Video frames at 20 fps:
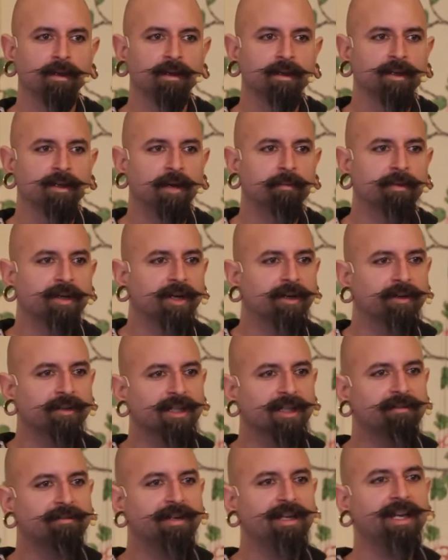I'm
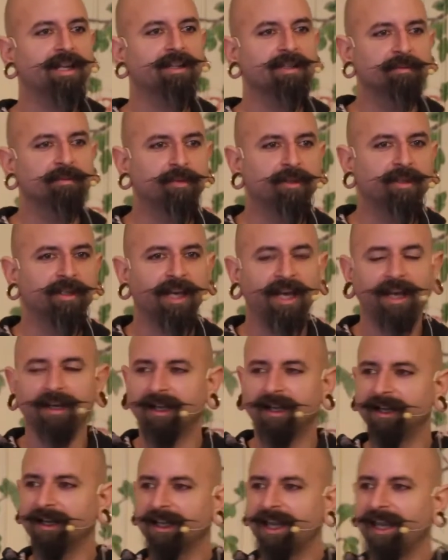currently reading the book at
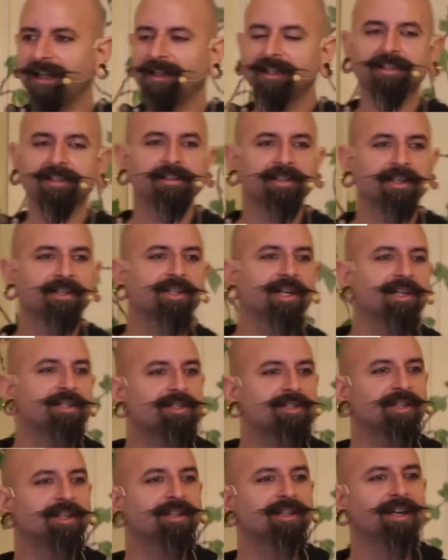Kaylee's
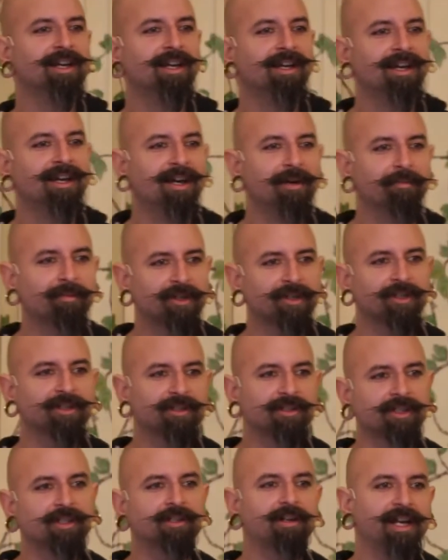suggestion, Good
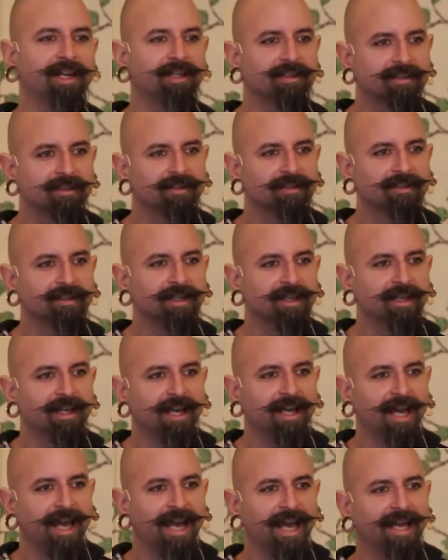to Great.
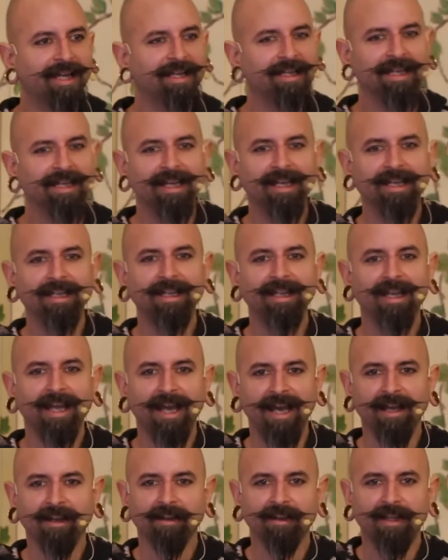And in
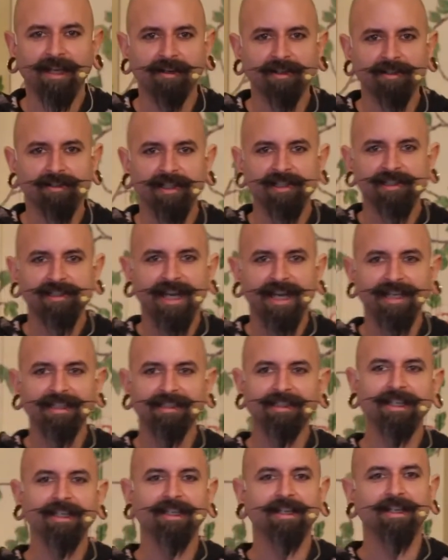that, there's this
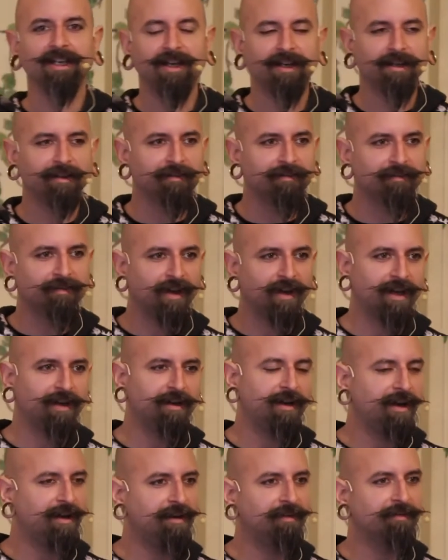idea of
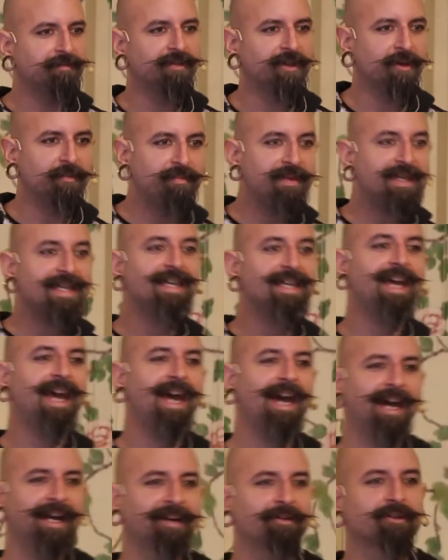the
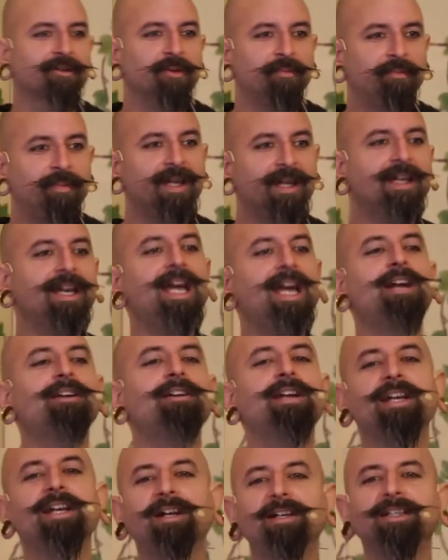BHAG, or the big,
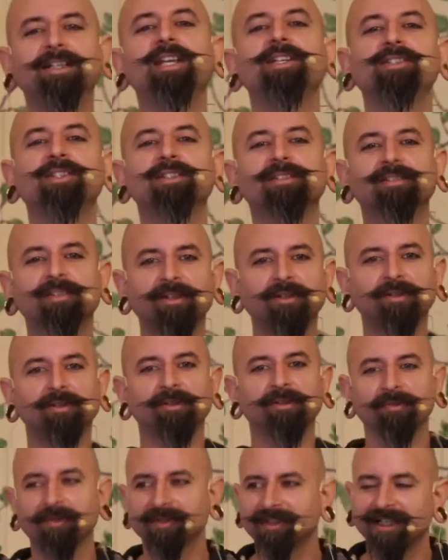hairy, audacious
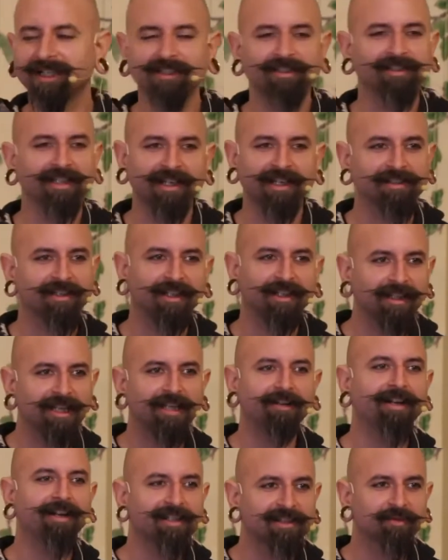goal, which I just think is a
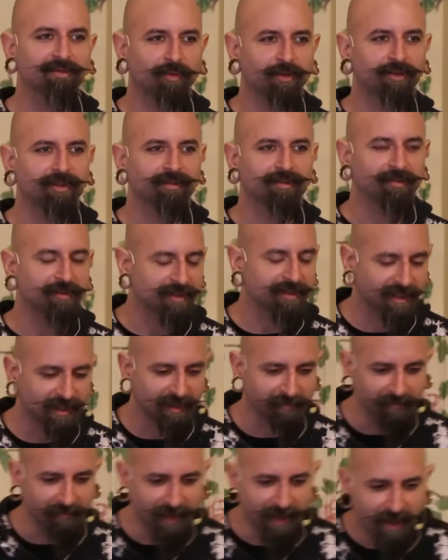hilarious and wonderful
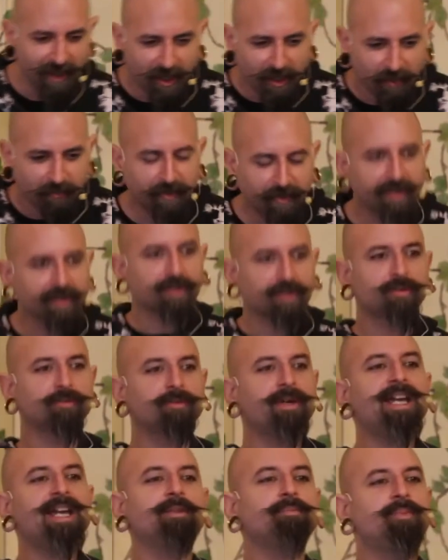term. But a
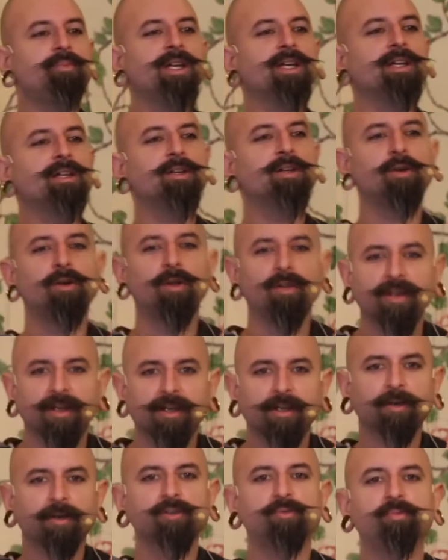great big goal that
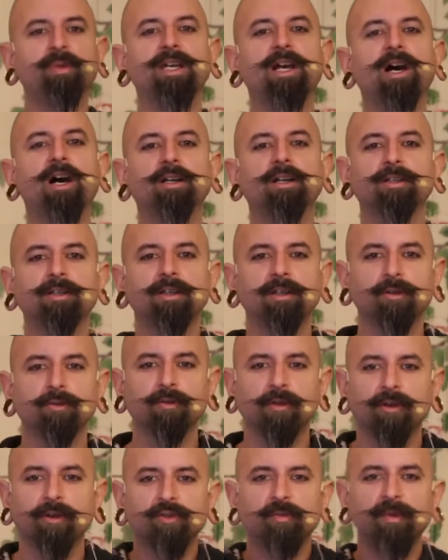goes beyond you,
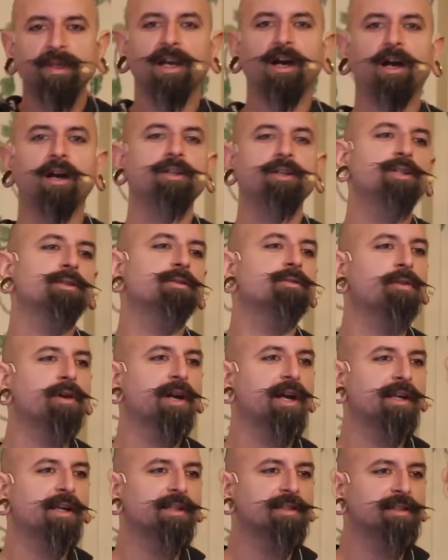goes beyond your
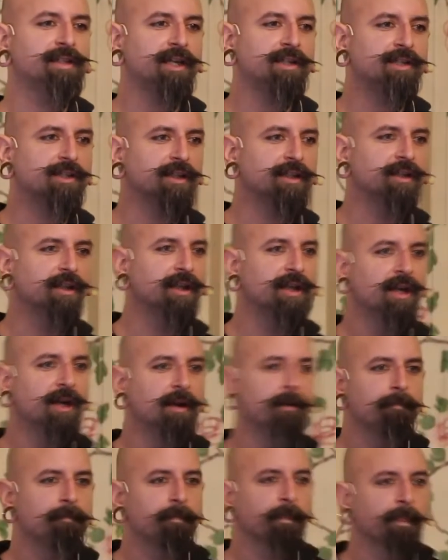organization.
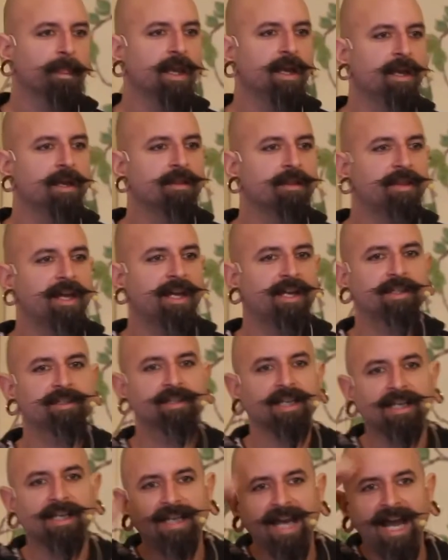That is
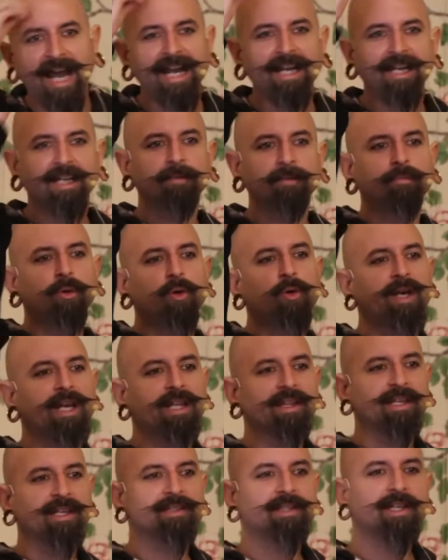a guiding
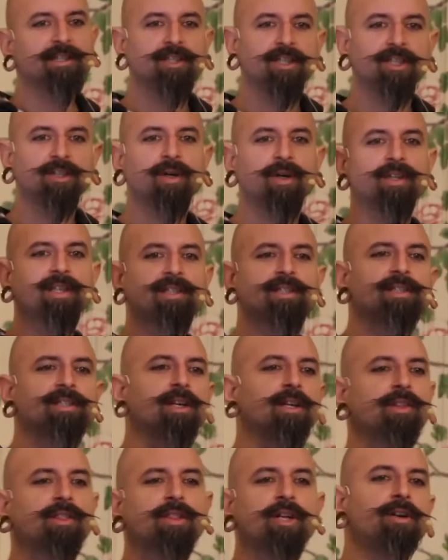point that says, you know what, this is
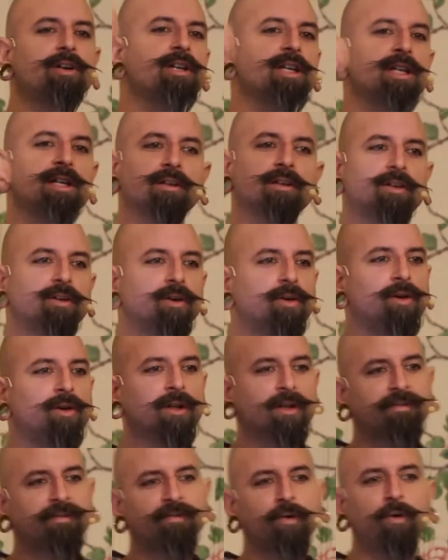our 30-year goal,
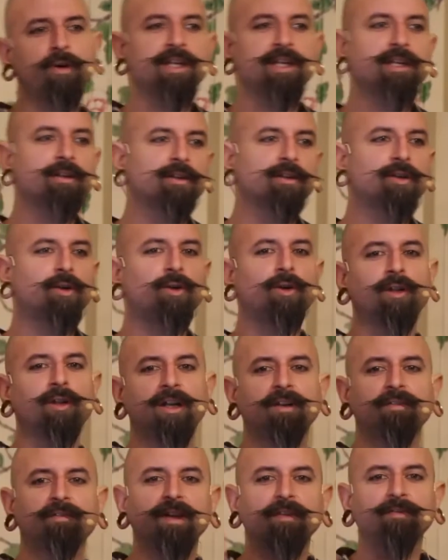our 40-year goal,
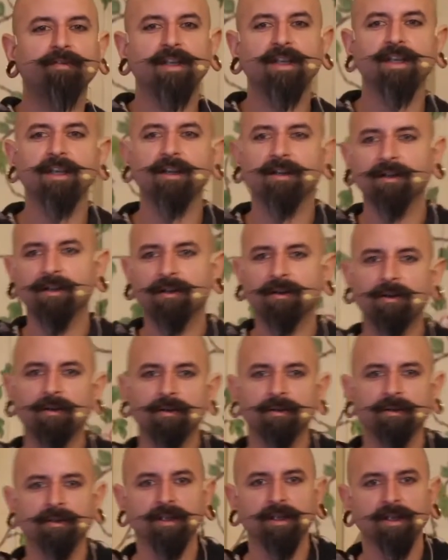our 50-year
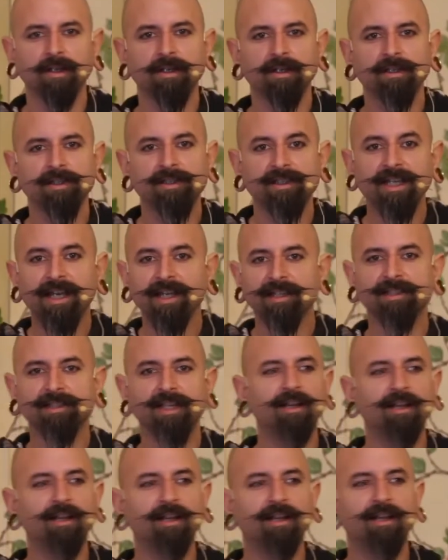goal.
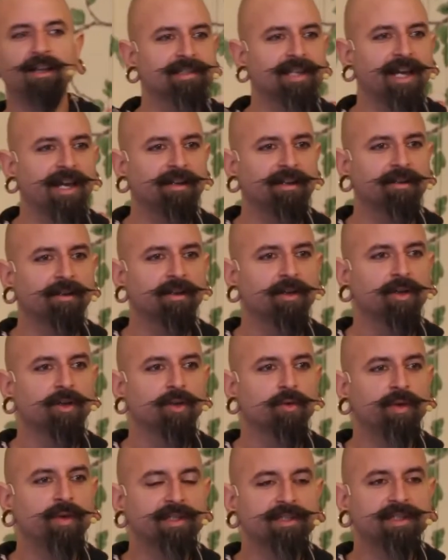CSL has that.
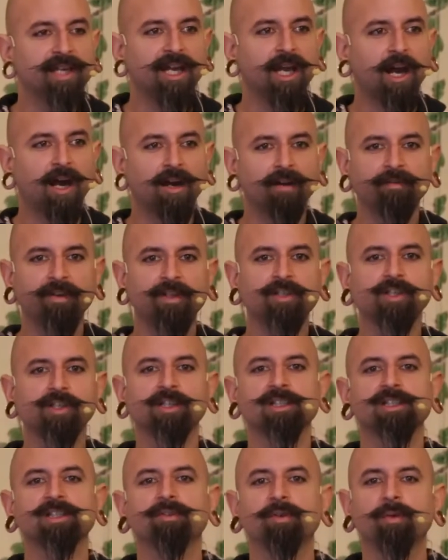We say our vision
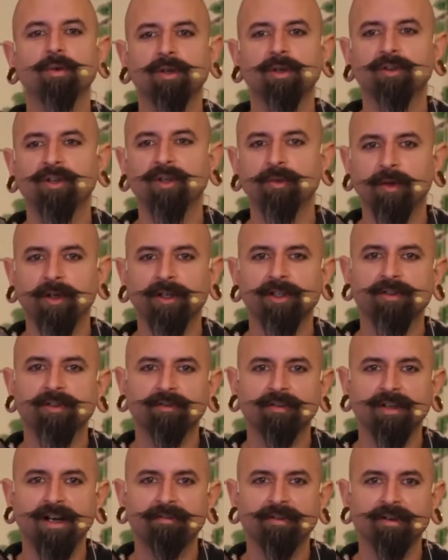is of a world that works
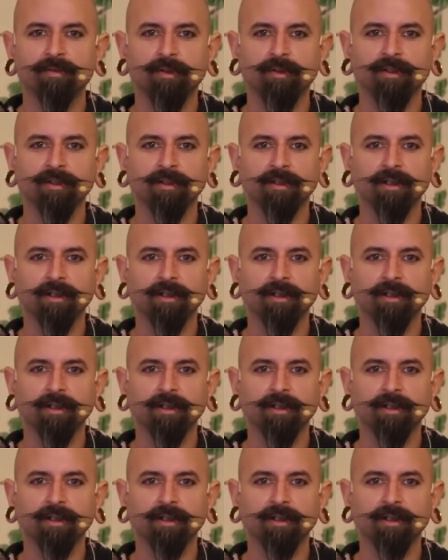for everyone.